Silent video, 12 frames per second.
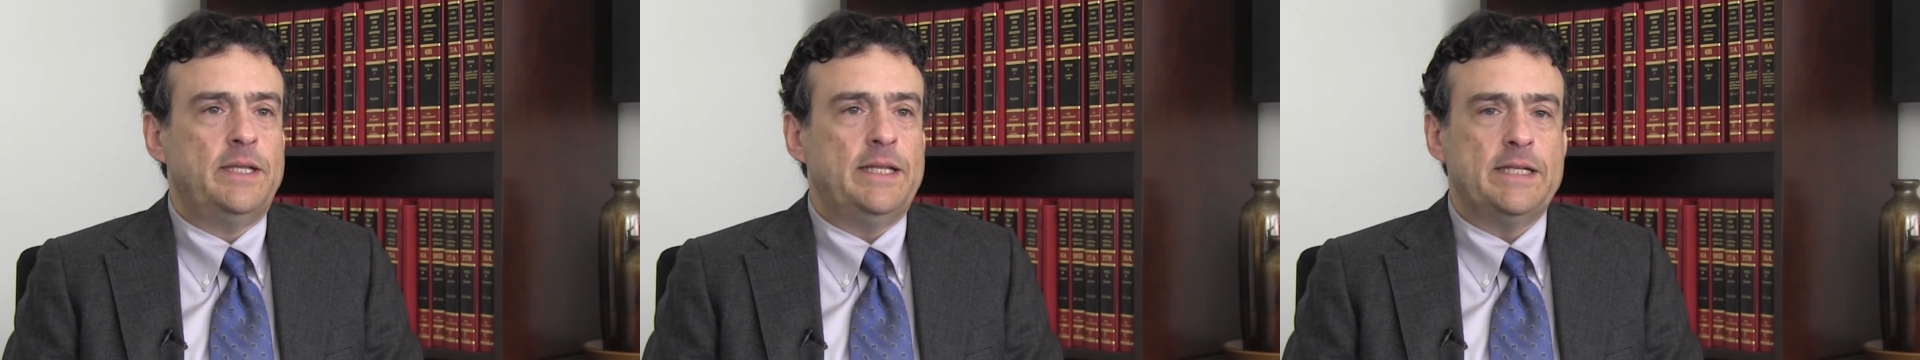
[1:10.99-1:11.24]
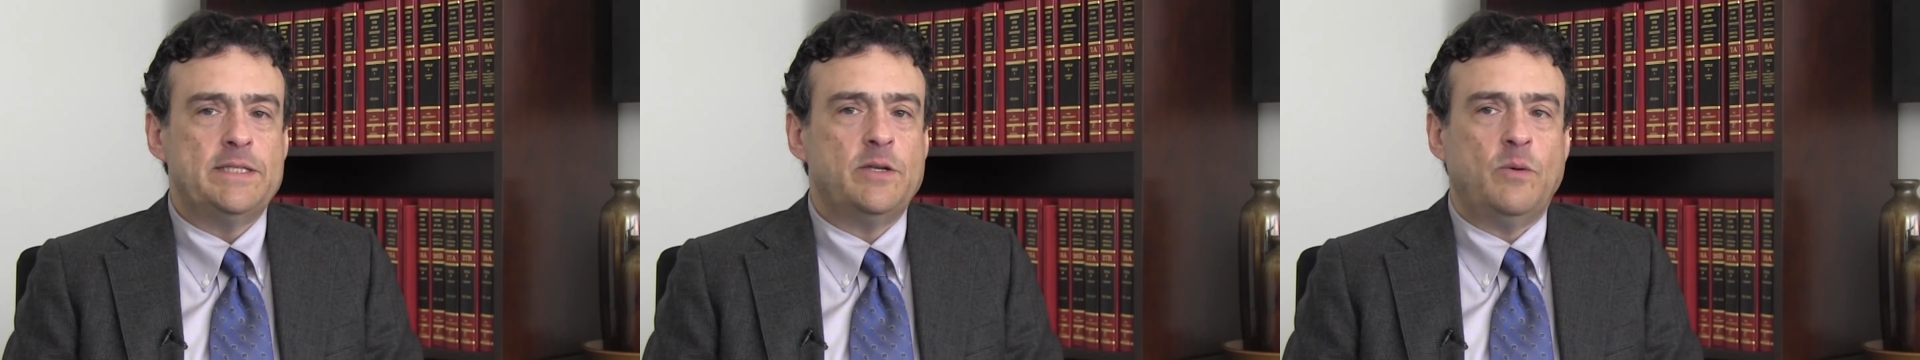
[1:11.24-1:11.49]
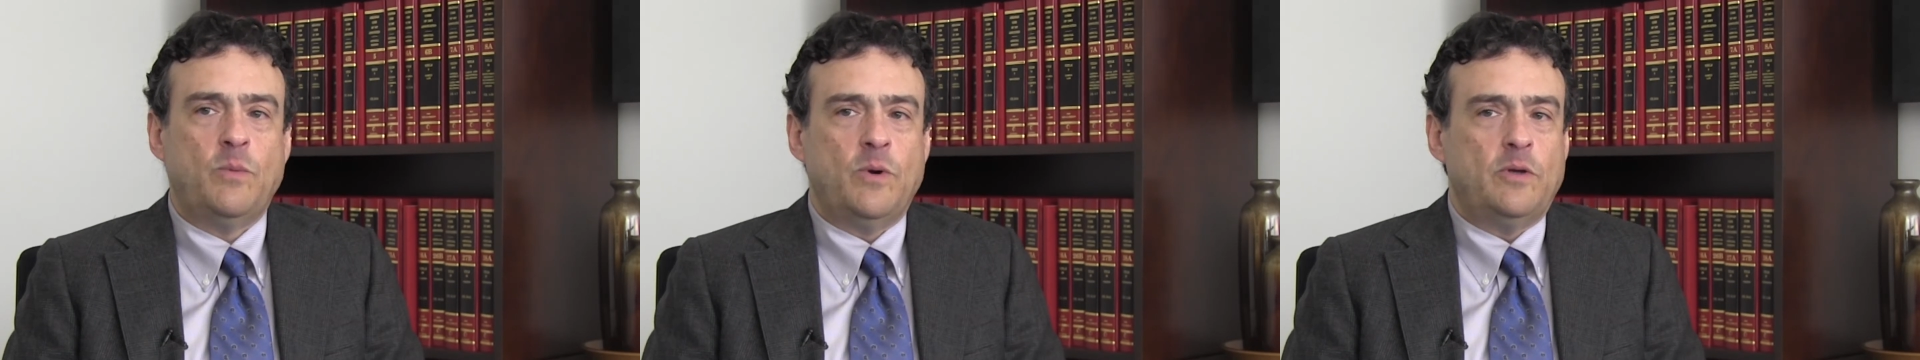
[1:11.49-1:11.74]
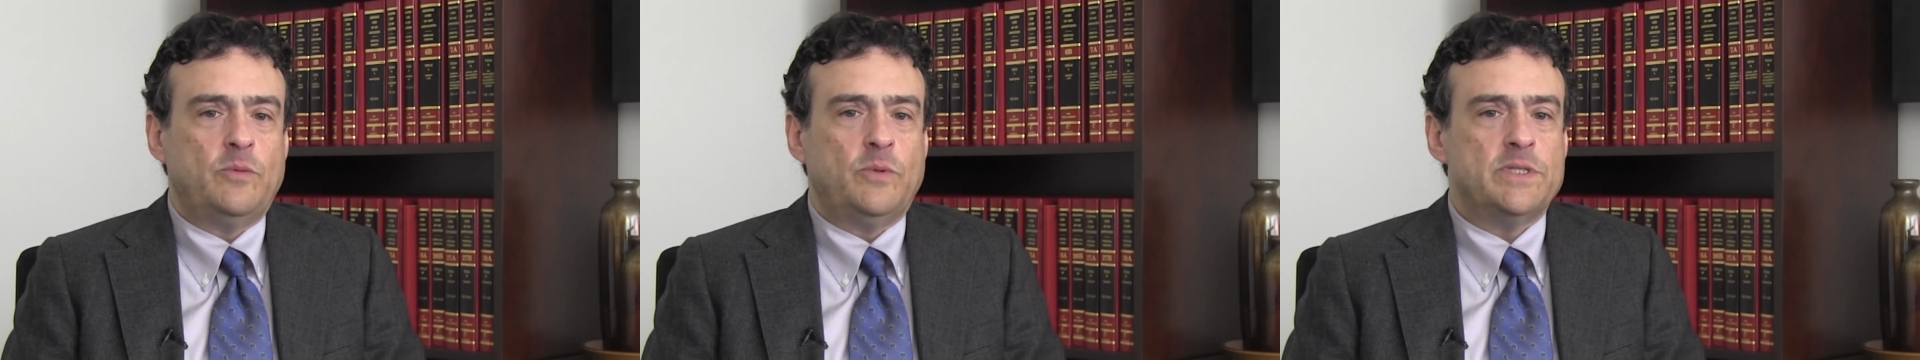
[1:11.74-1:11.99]
That's in a
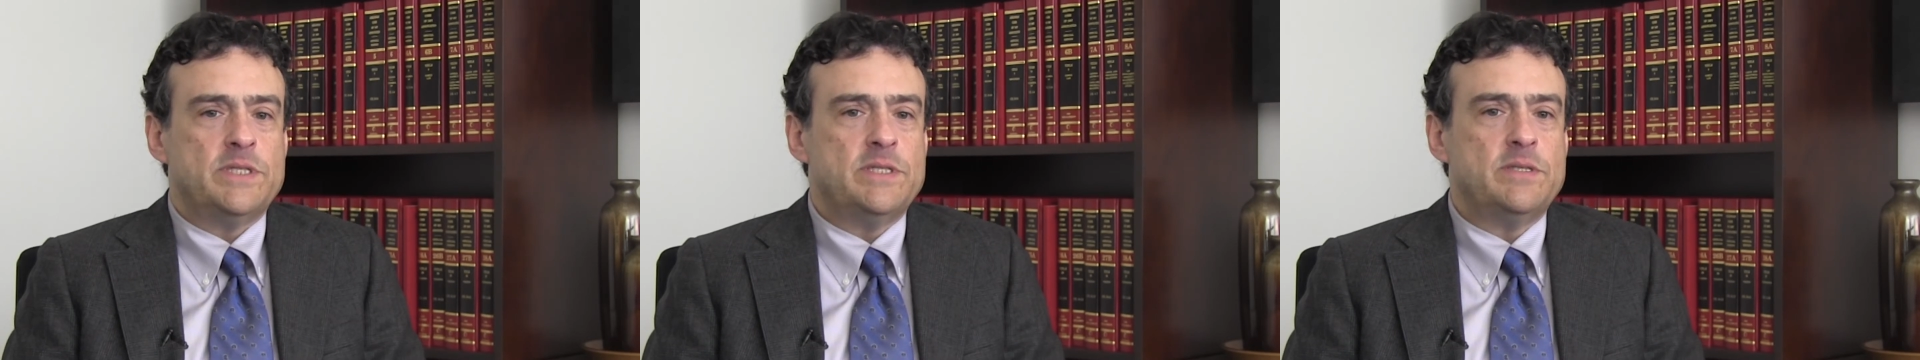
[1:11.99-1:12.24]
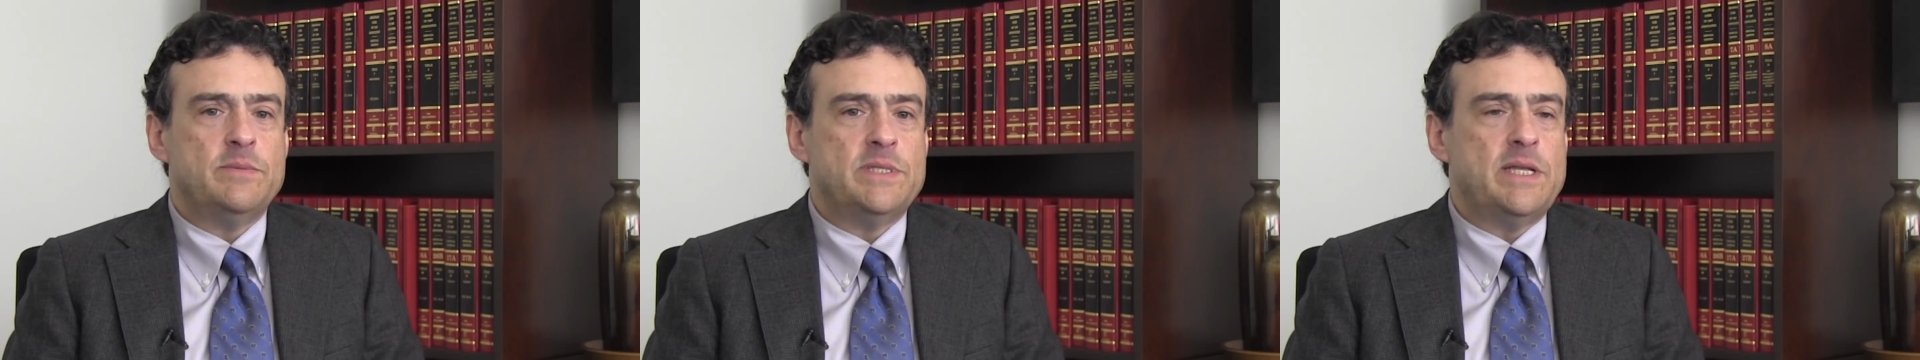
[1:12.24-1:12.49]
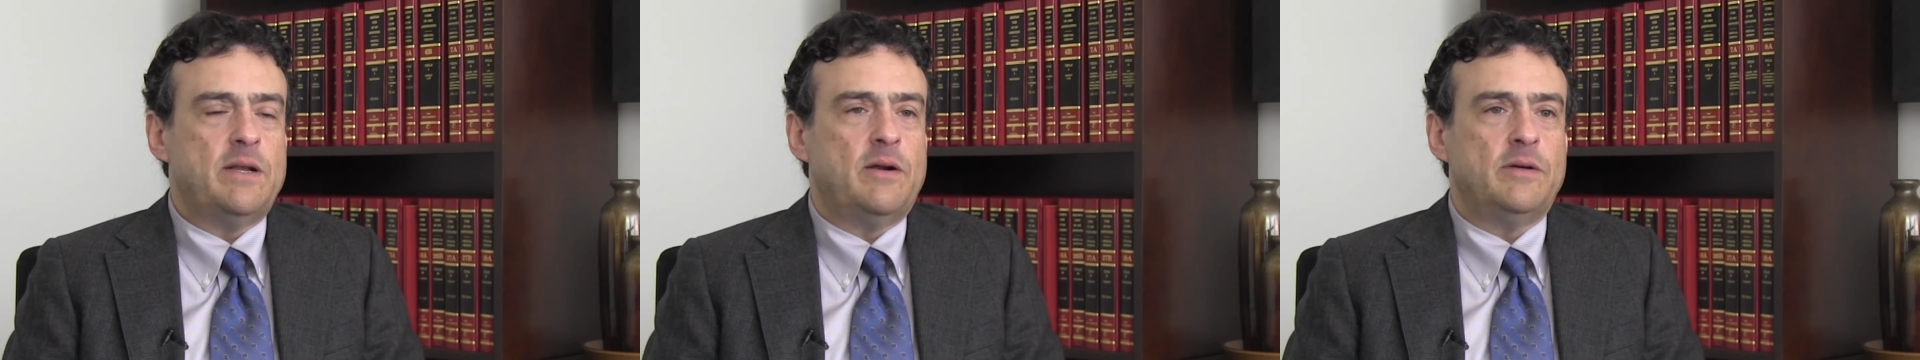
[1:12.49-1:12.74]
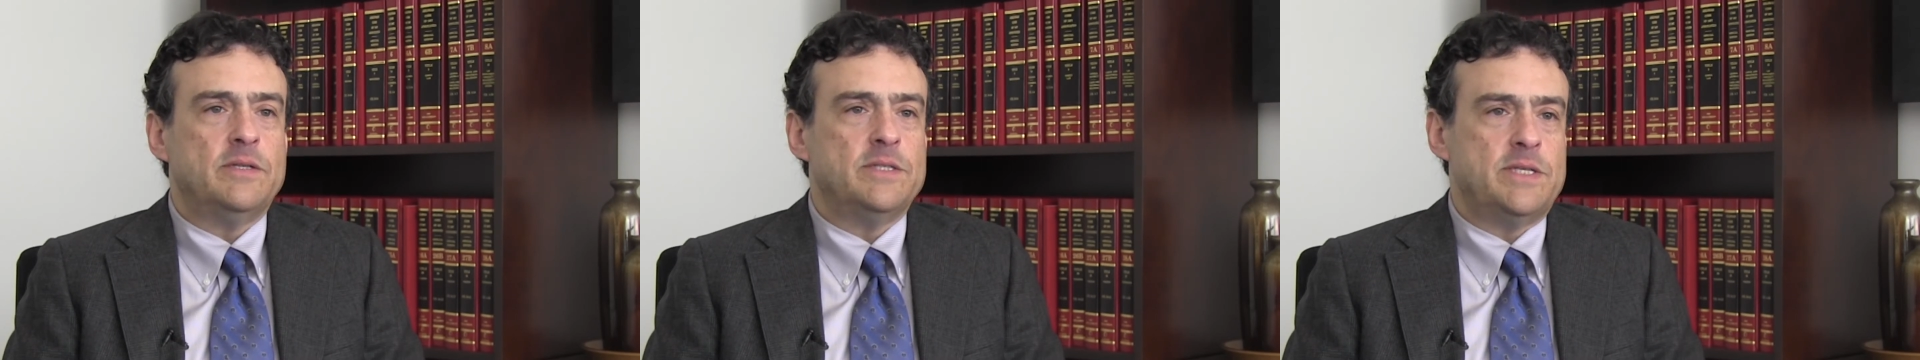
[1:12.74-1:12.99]
world where systems that
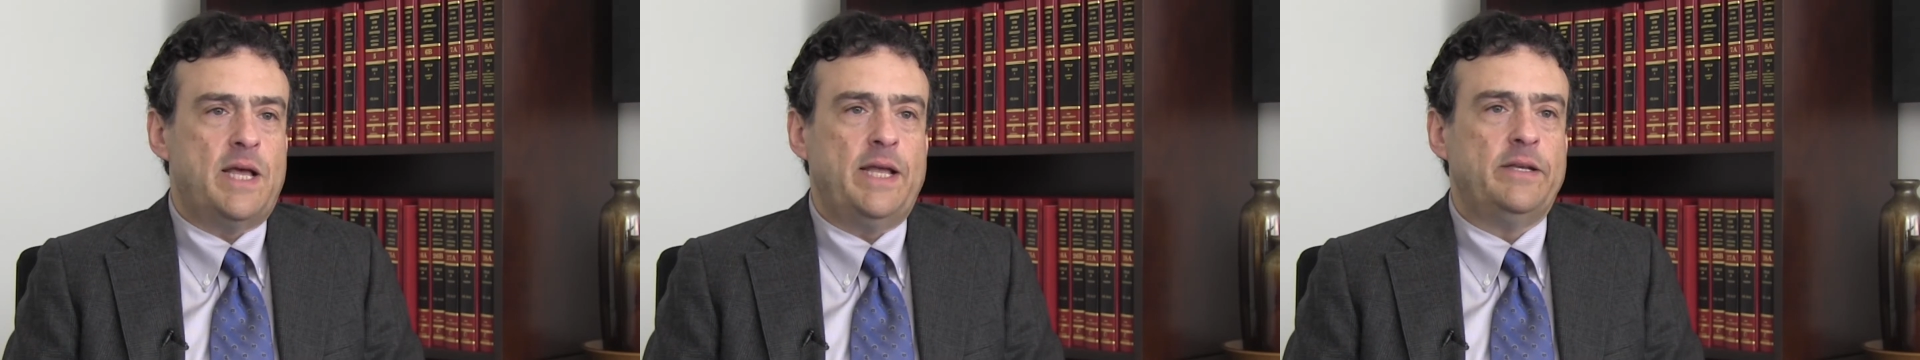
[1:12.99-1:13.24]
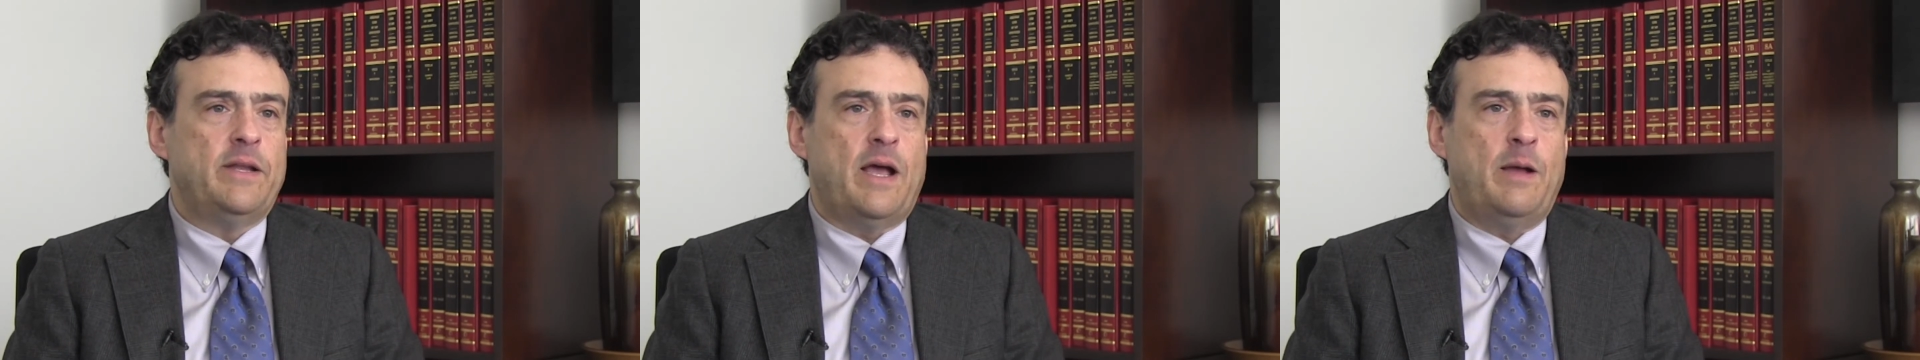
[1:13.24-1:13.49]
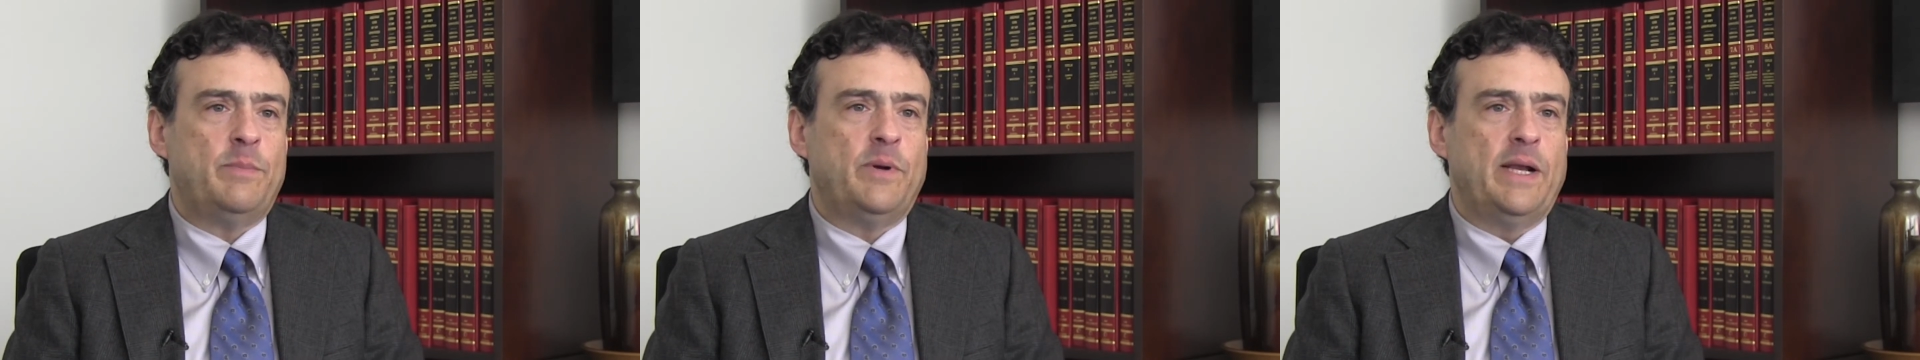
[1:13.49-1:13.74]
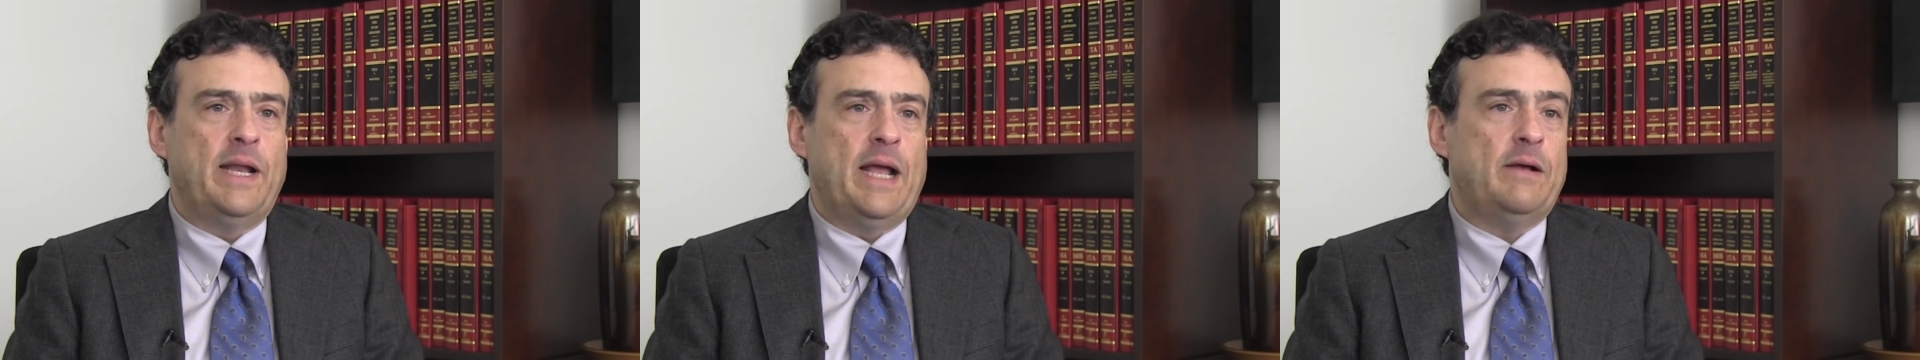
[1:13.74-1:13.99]
are designed to operate